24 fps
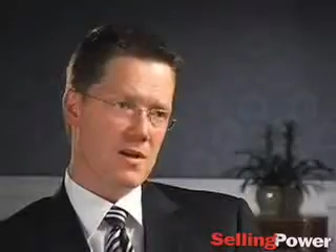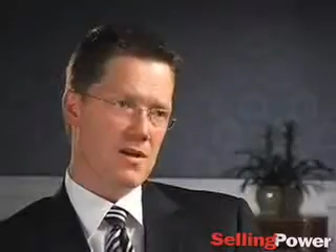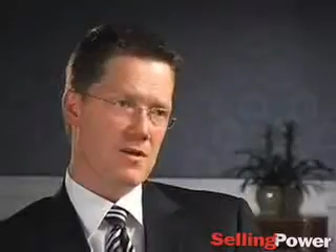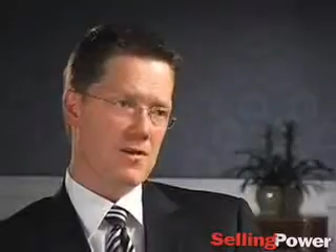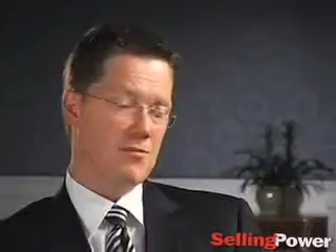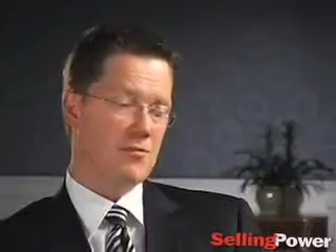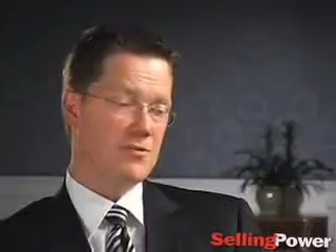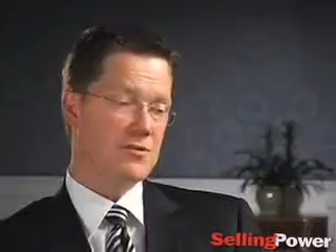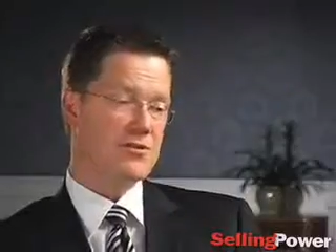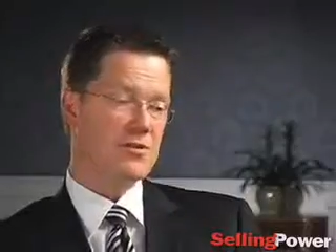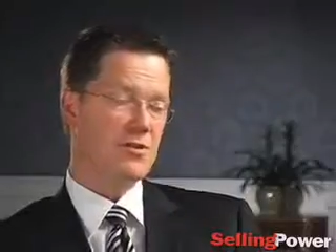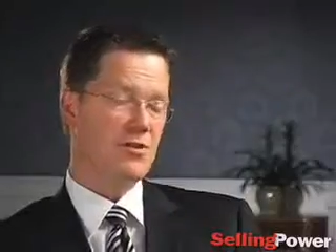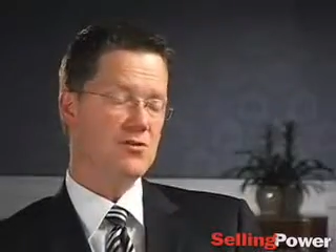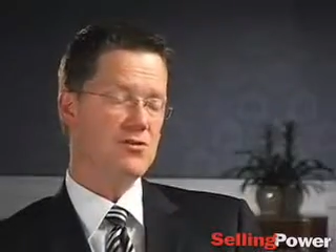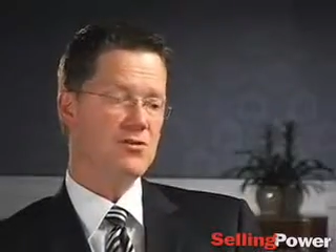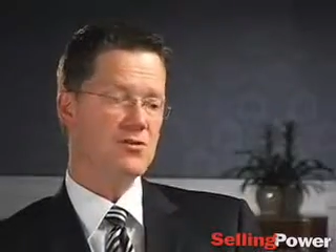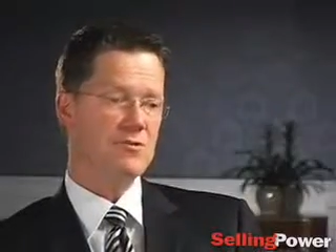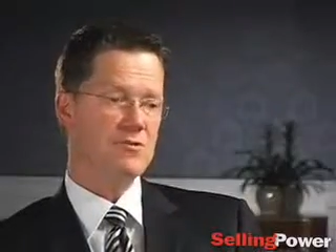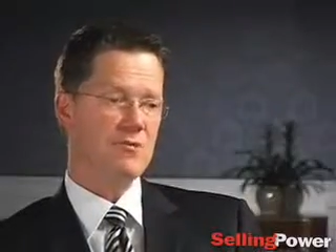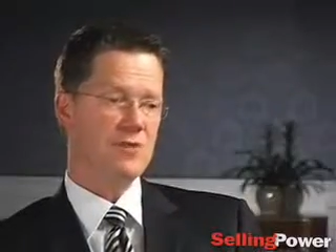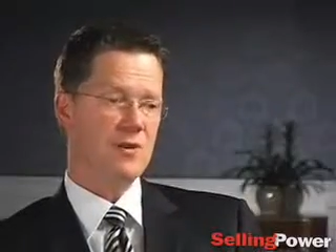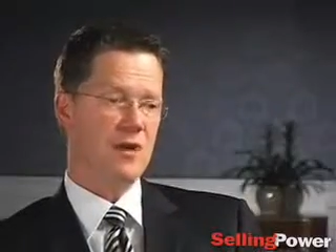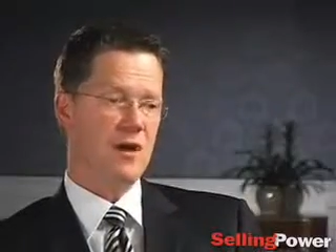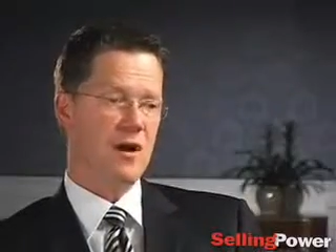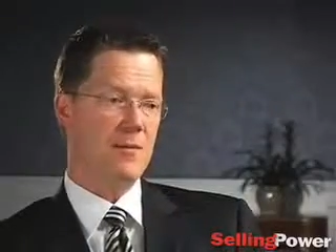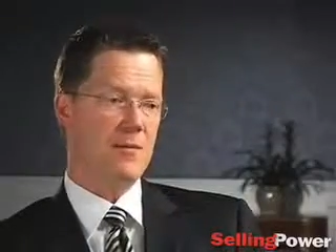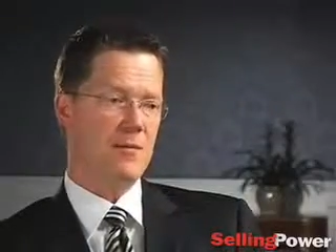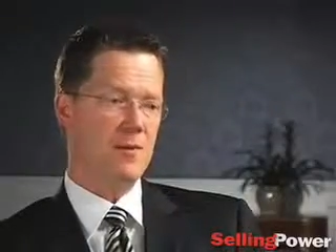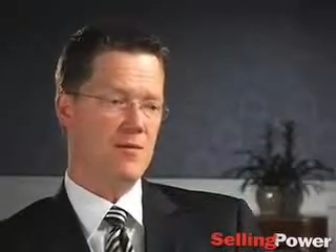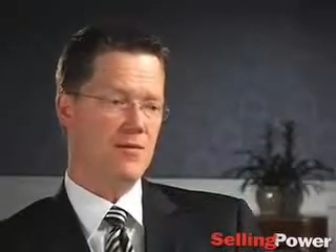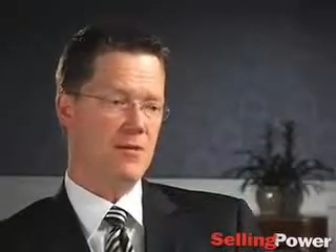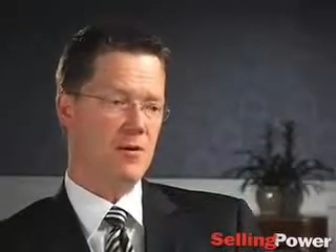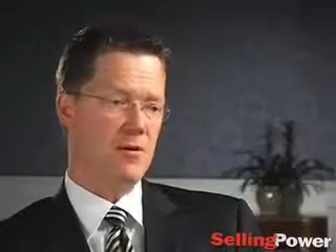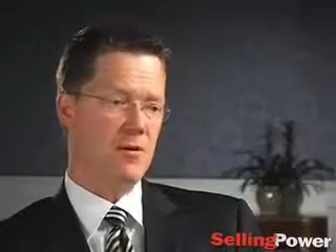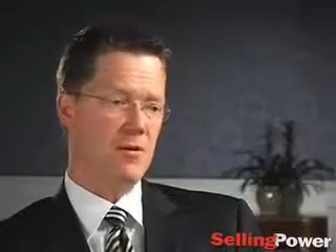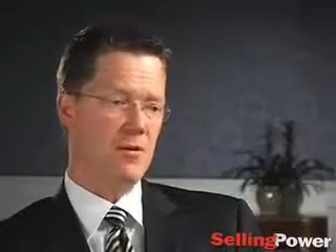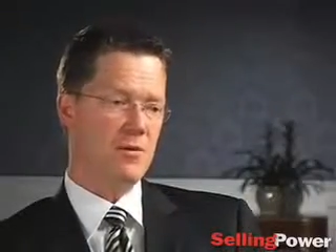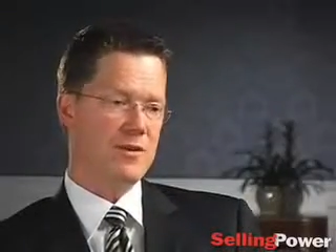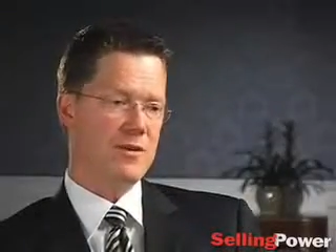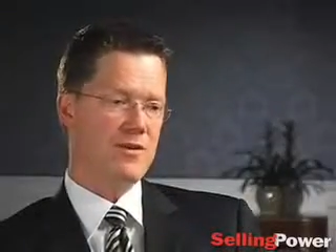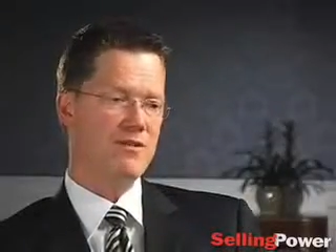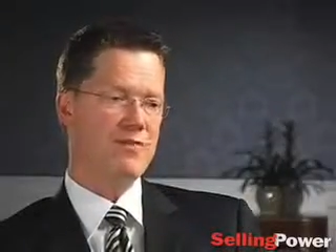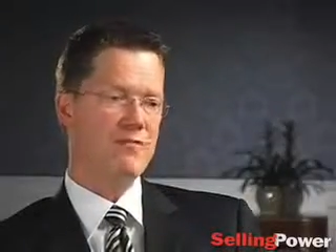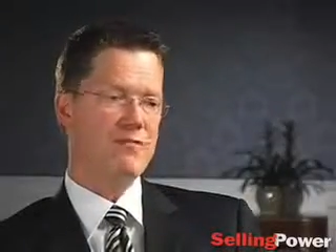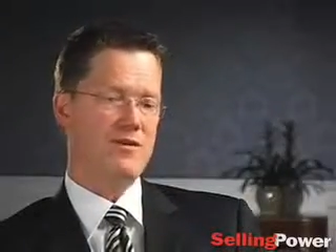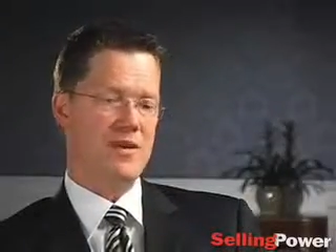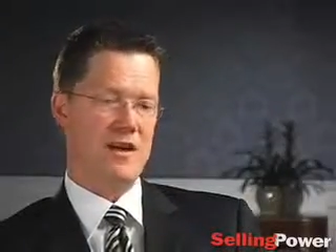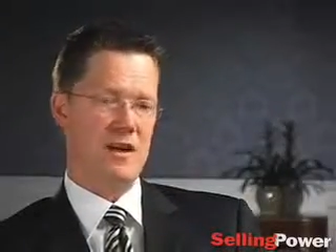The results are phenomenal. We
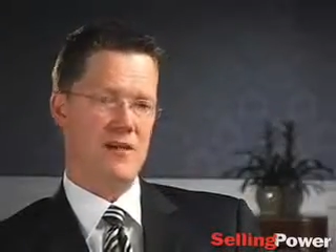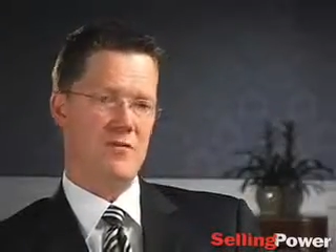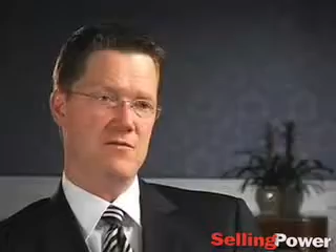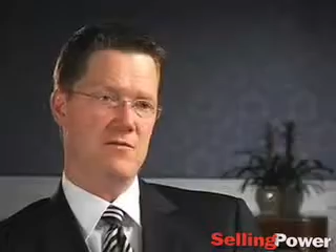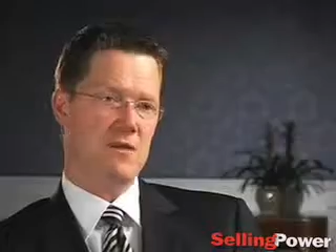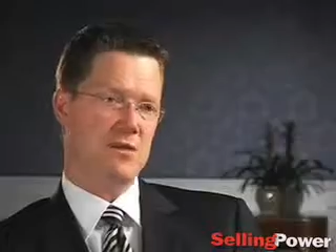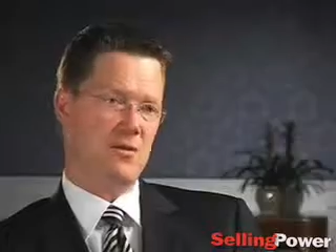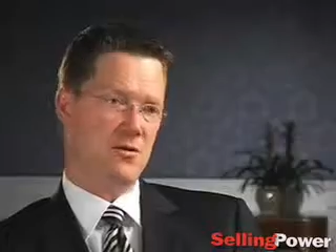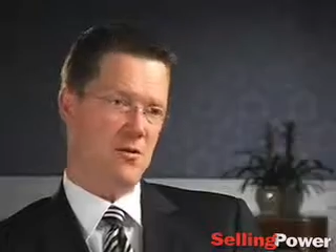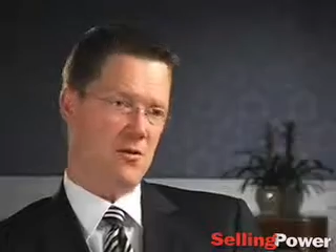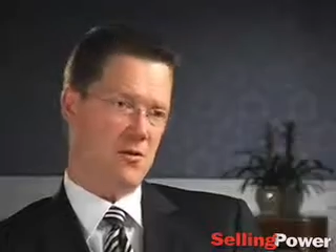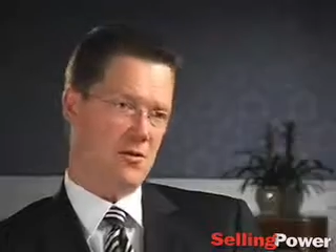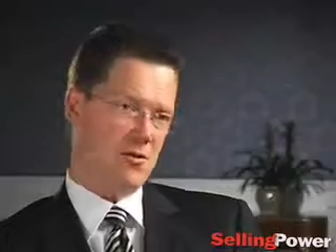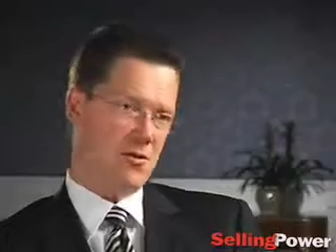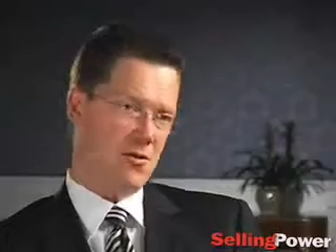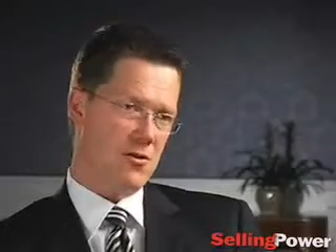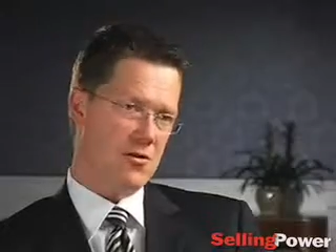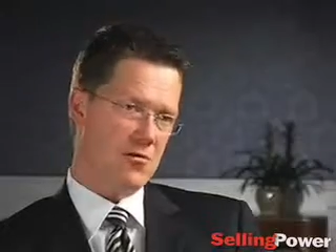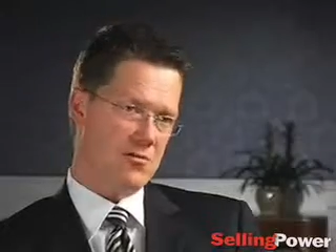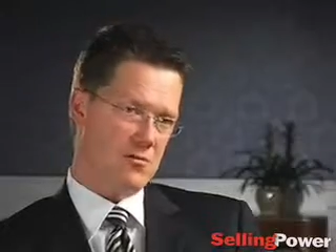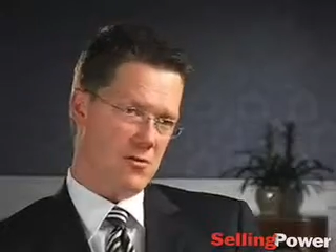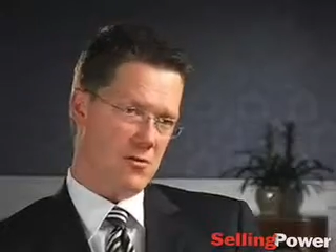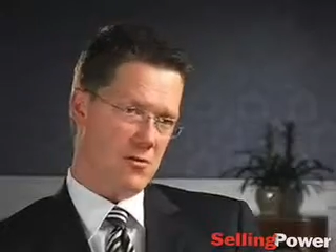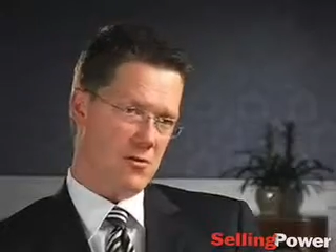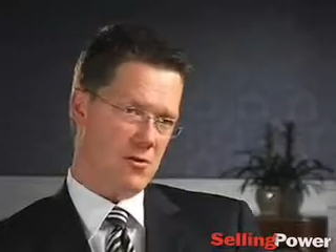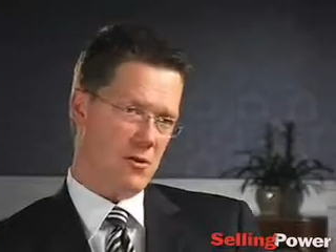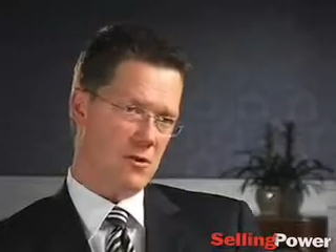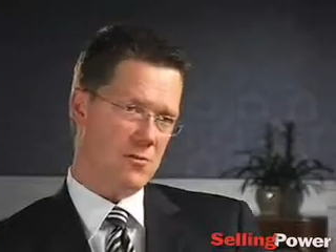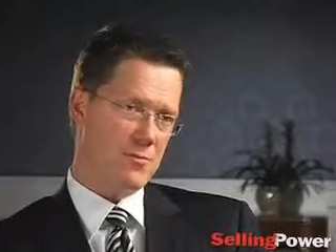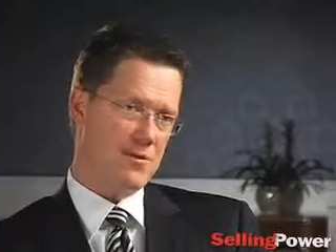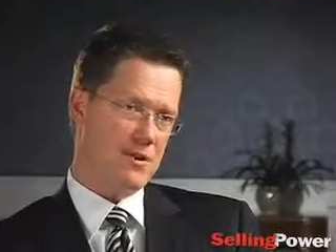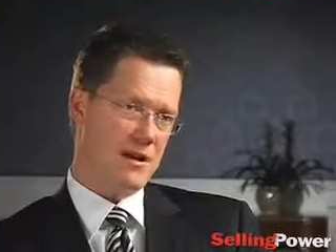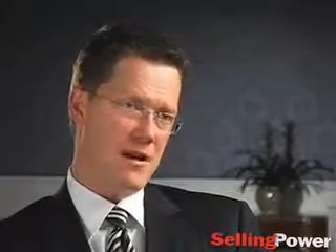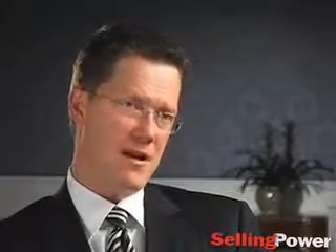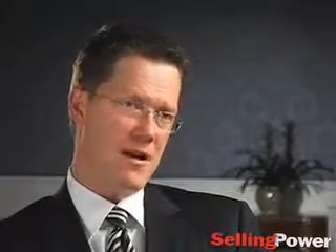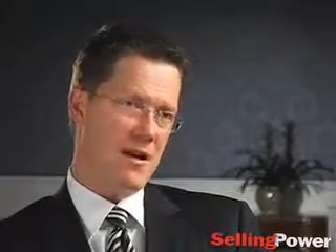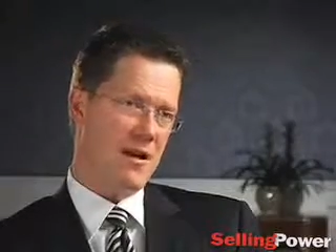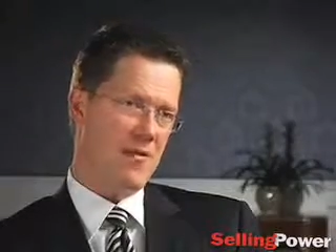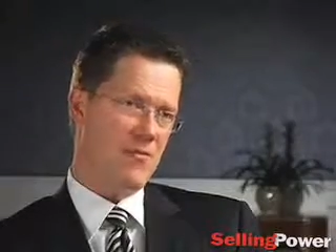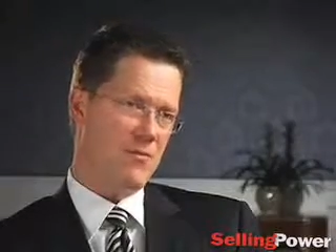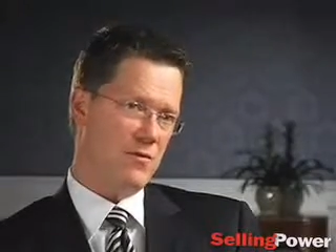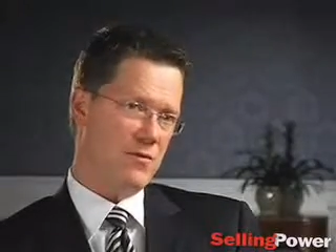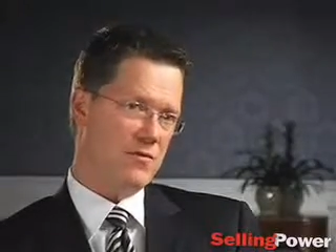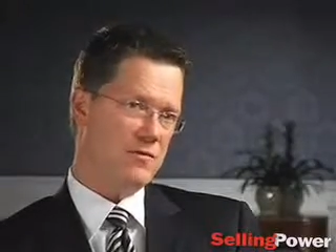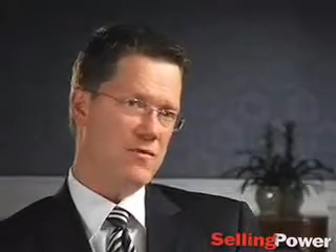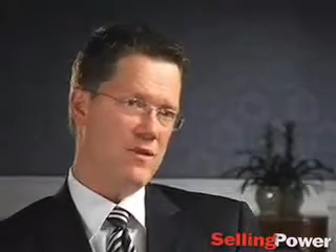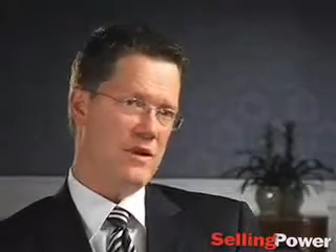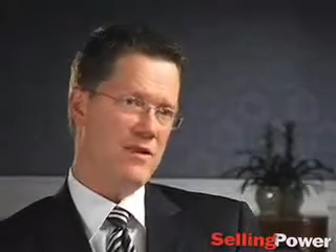have found that on our behalf,
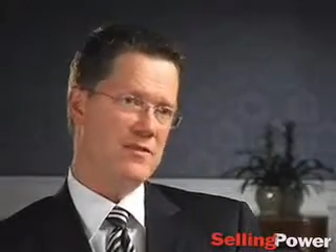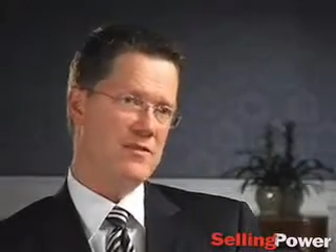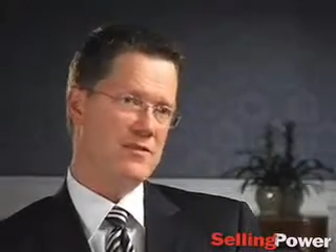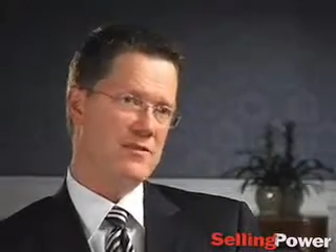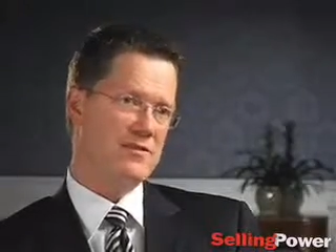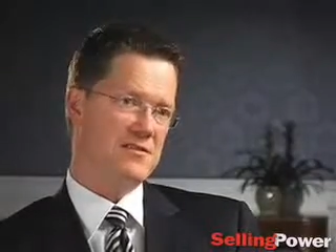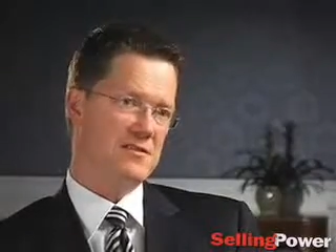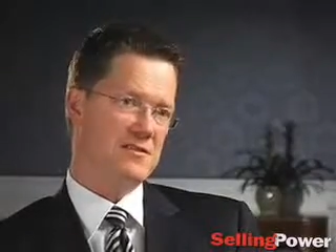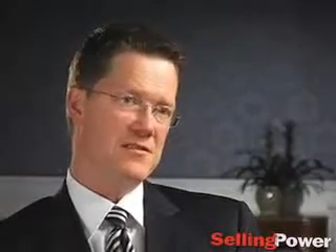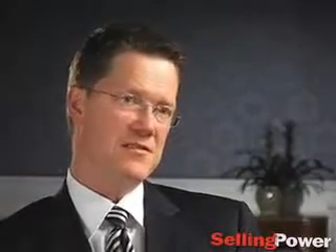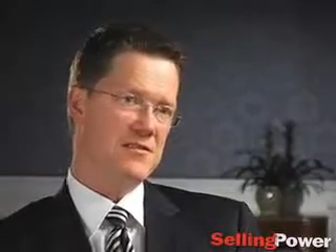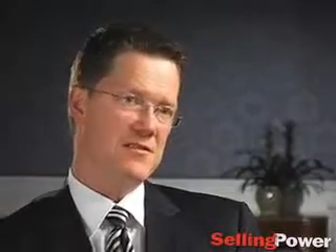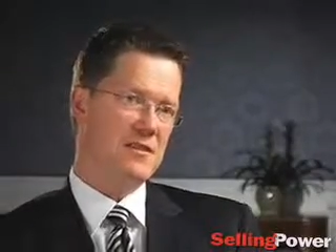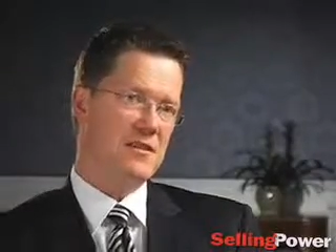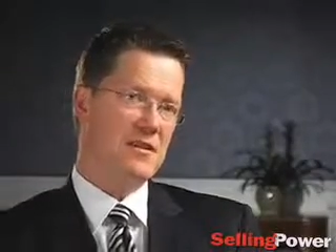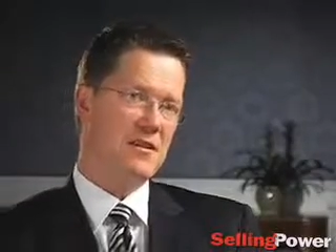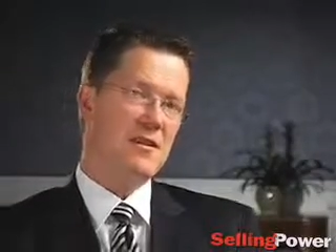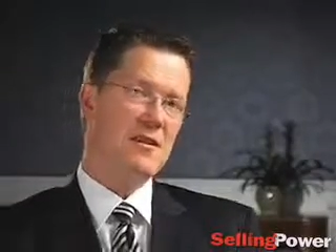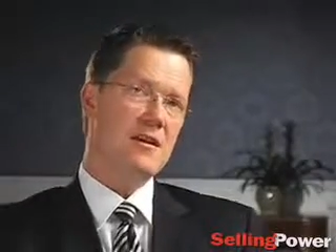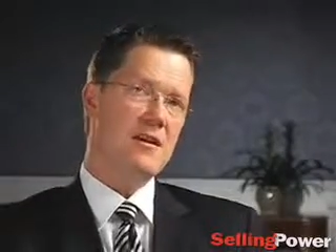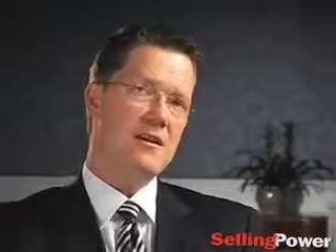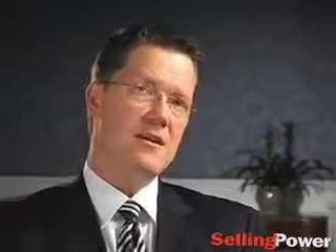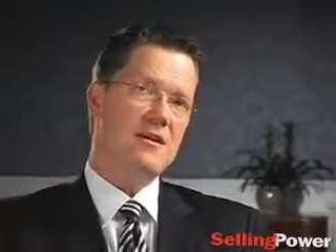we have found that